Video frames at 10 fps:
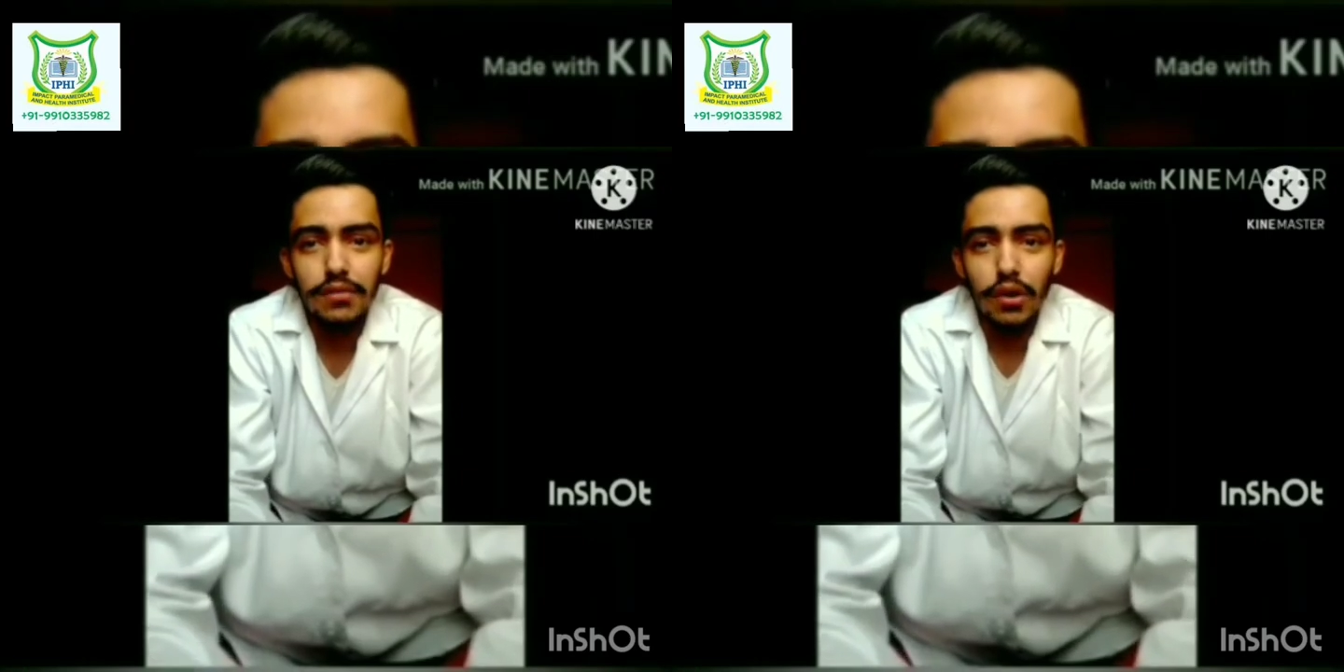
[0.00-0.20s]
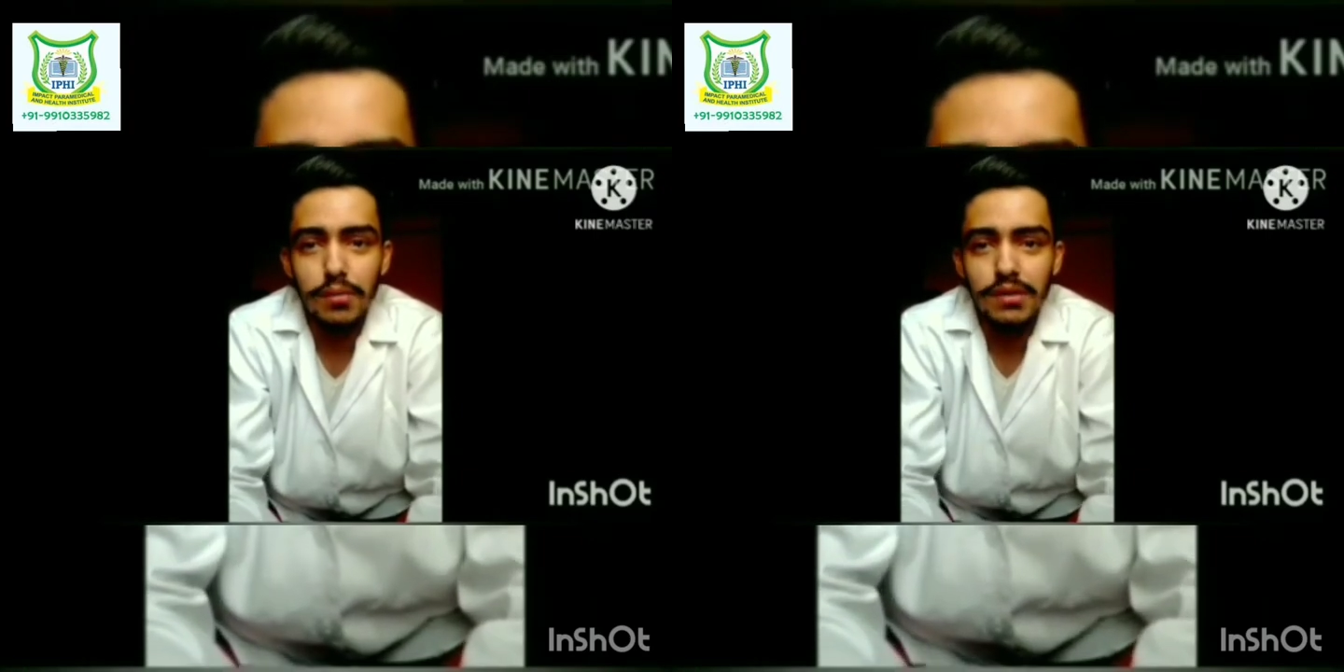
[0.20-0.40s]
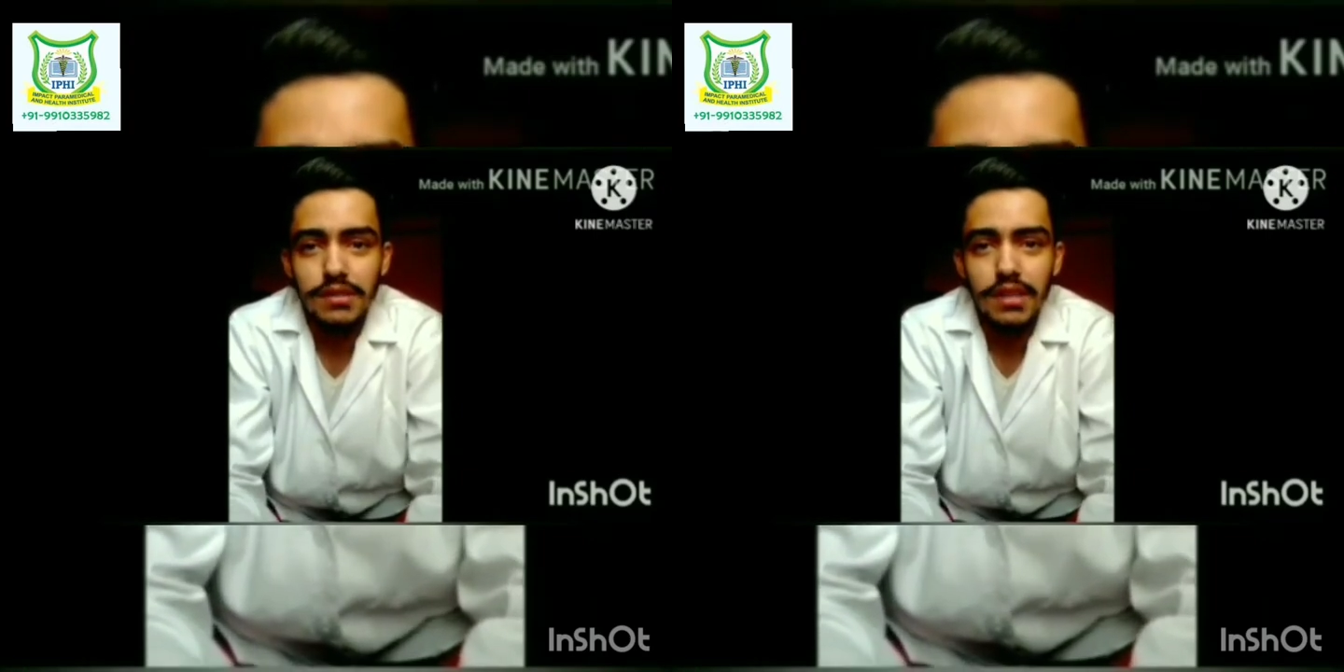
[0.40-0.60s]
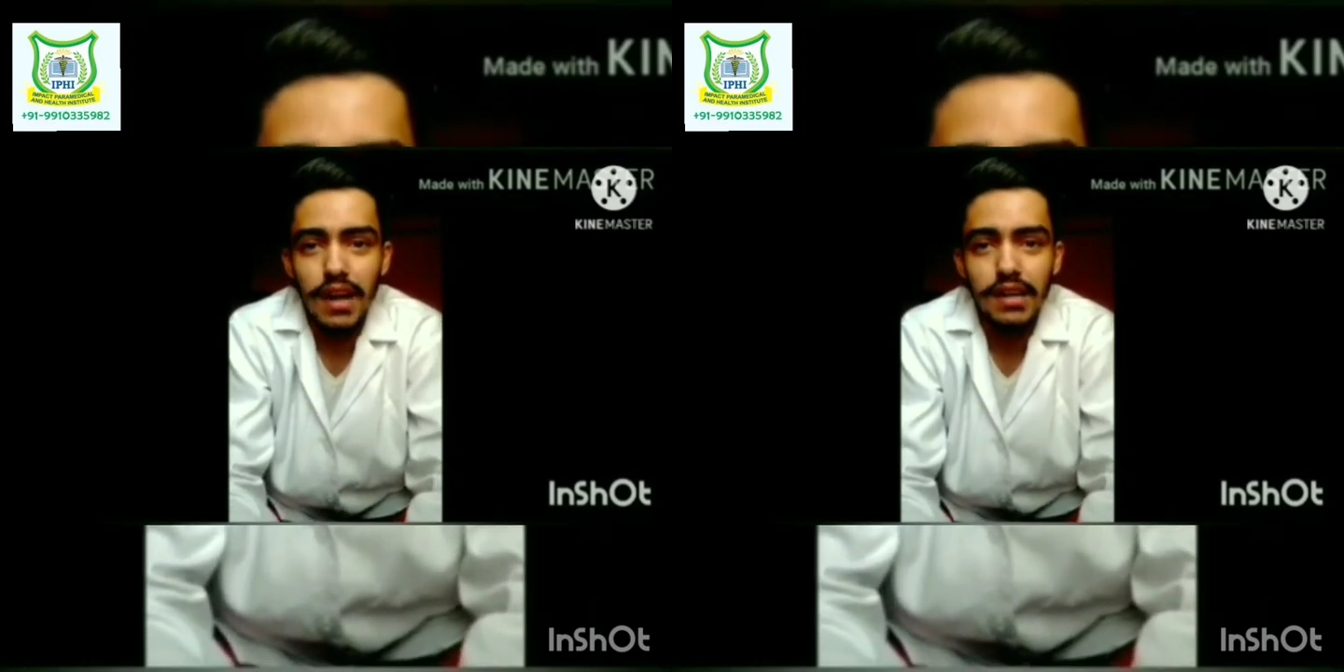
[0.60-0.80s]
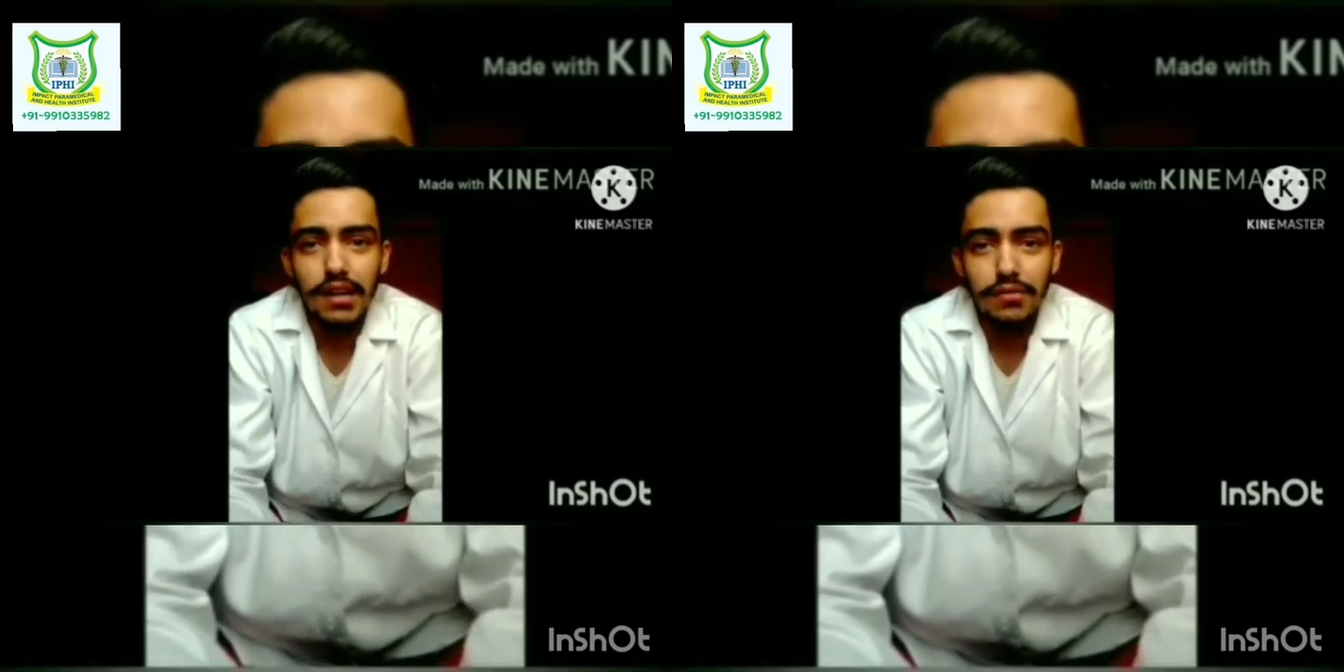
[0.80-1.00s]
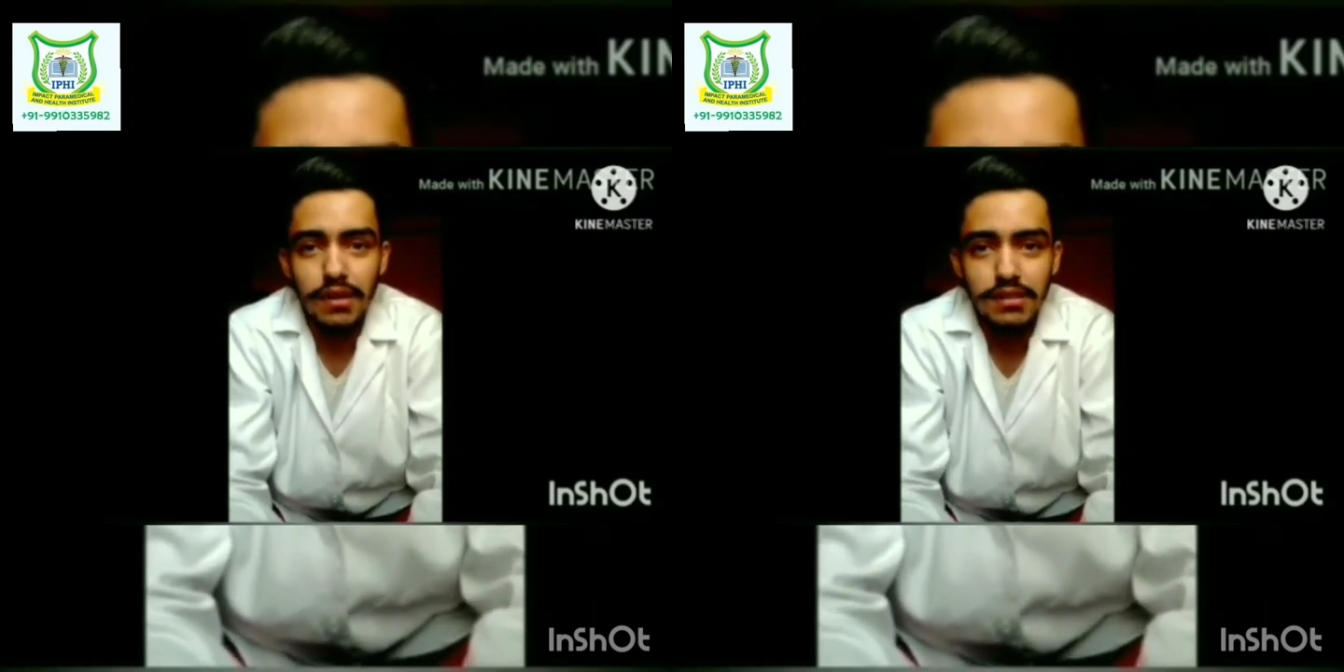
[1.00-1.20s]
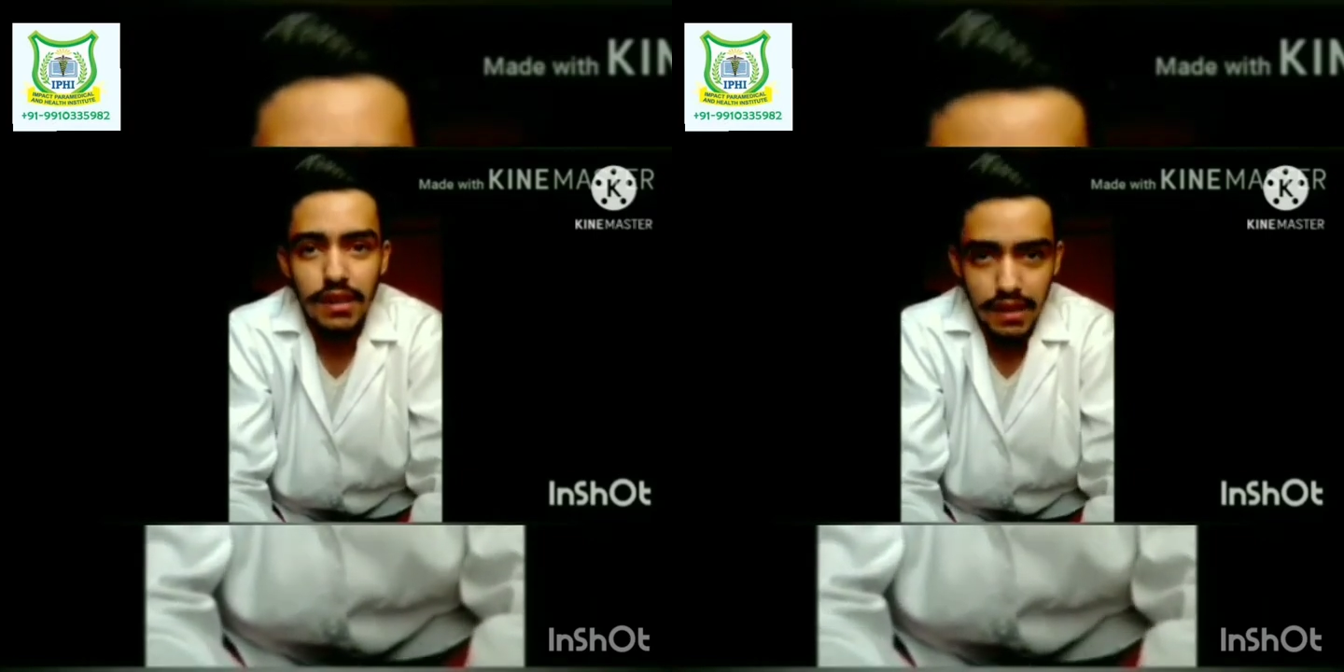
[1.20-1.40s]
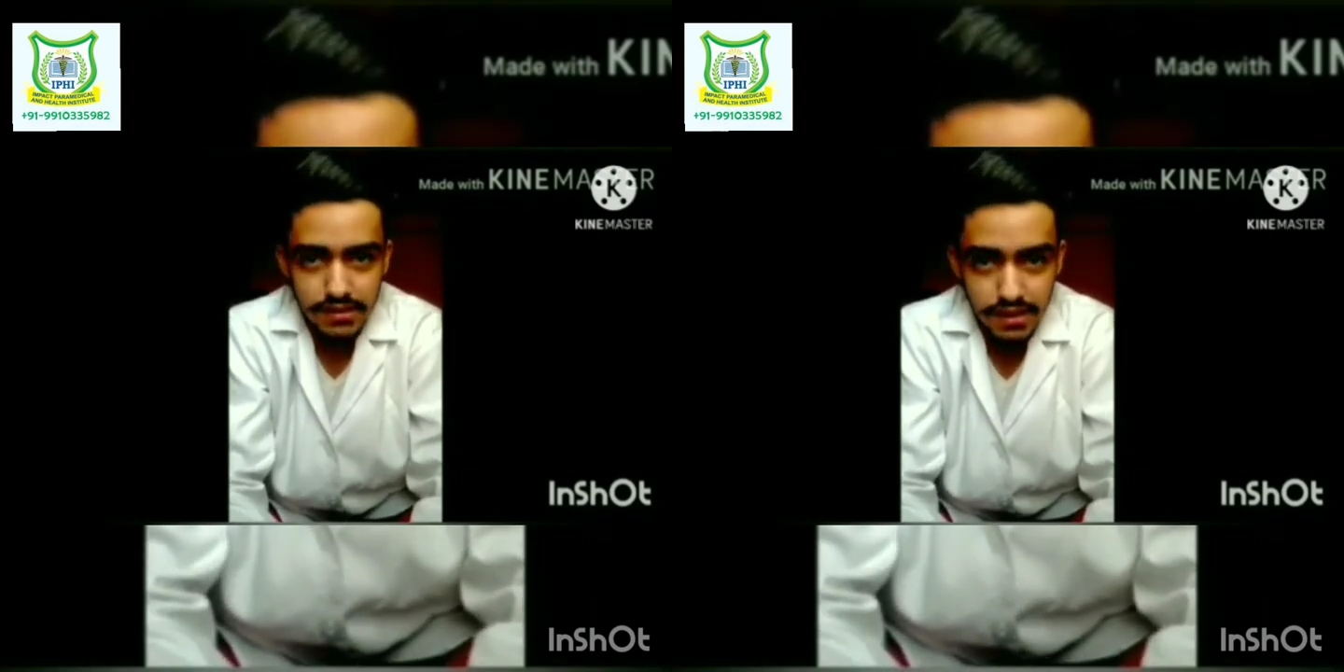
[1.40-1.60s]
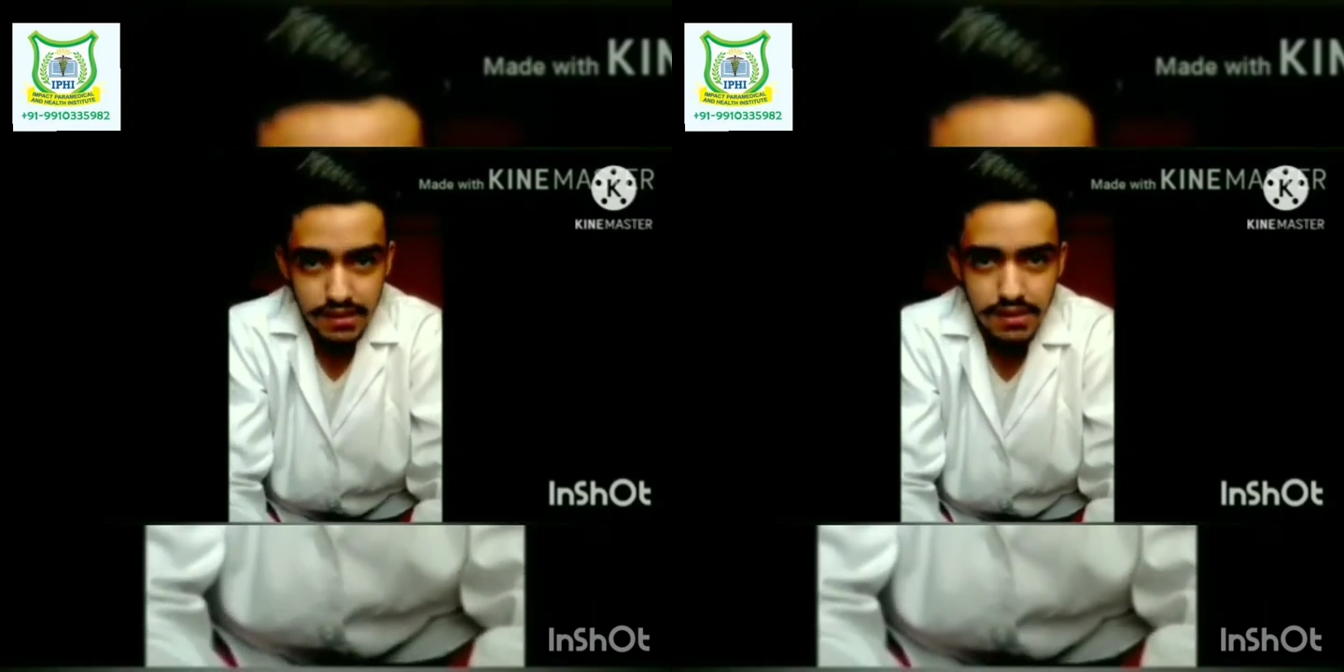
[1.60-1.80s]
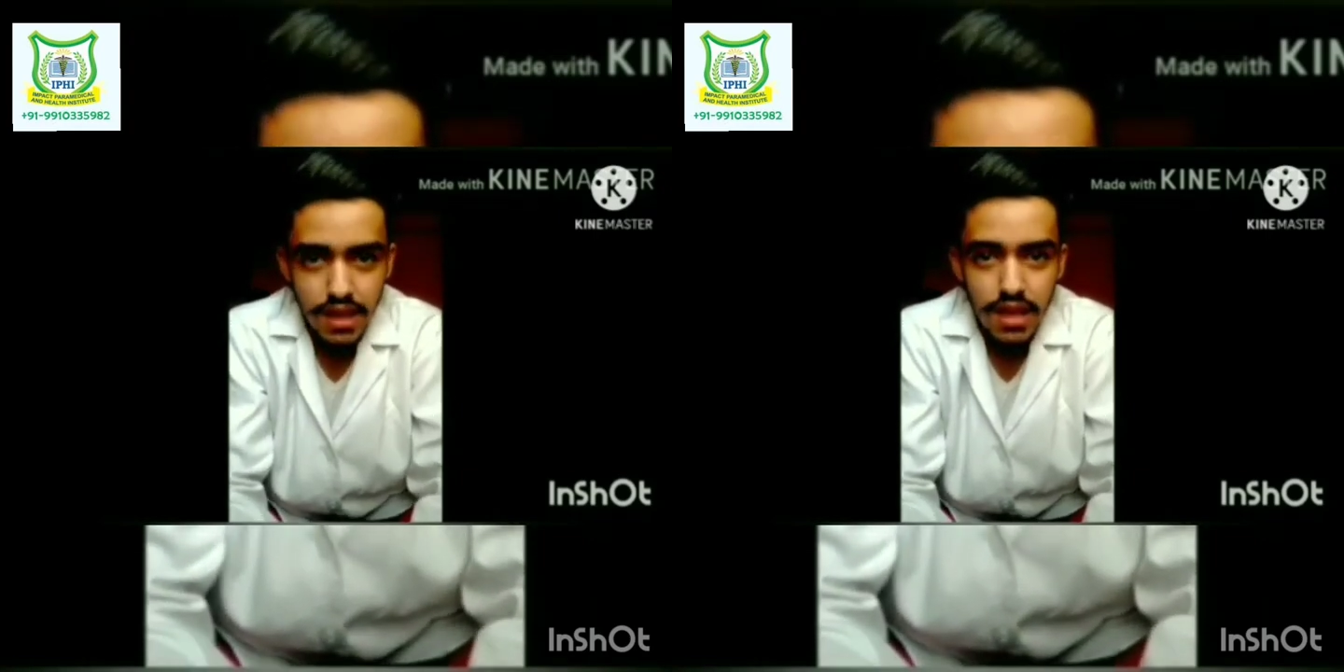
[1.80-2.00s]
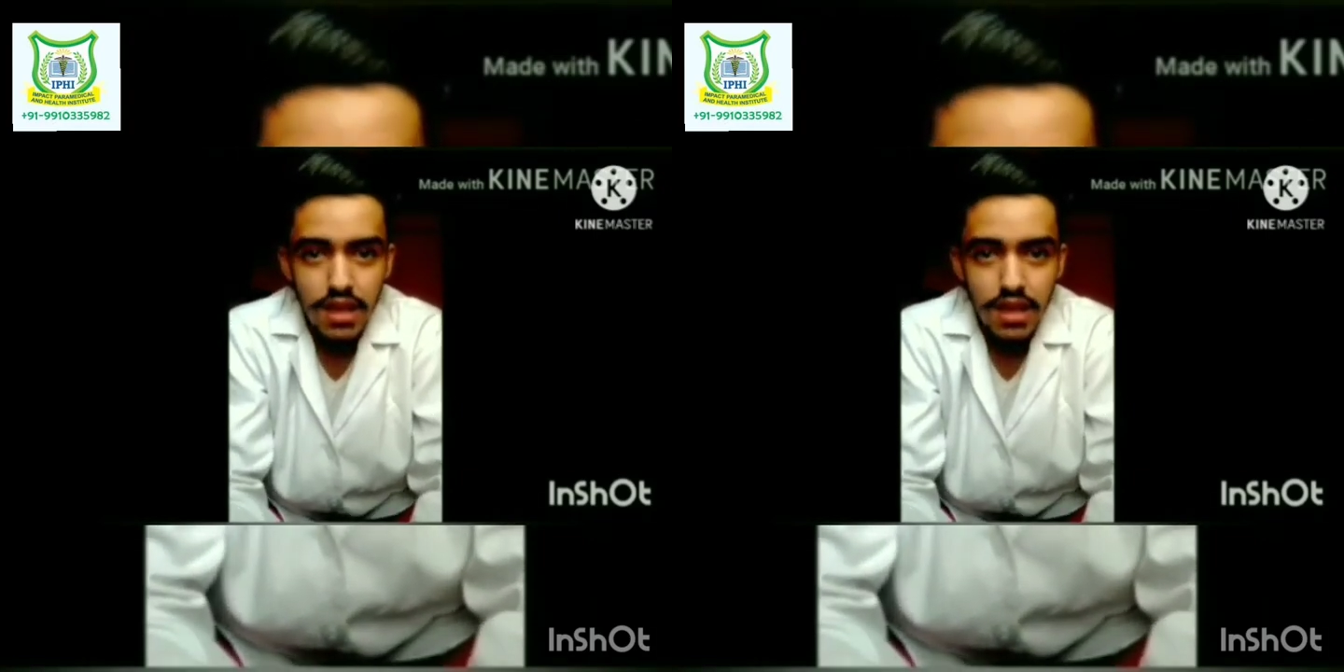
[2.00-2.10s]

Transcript: information than conventional X-rays.